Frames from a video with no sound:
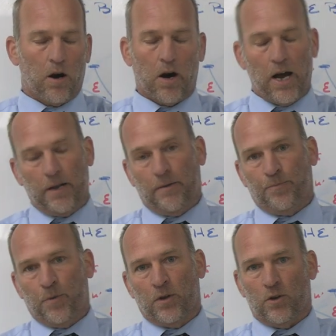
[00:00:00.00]
All right,
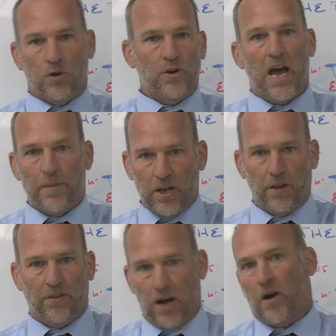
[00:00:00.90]
you name
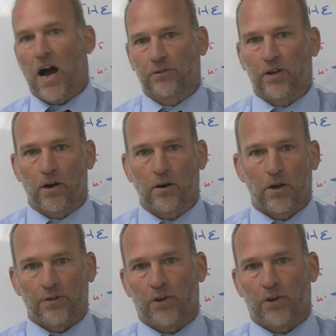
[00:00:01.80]
it, they're out there.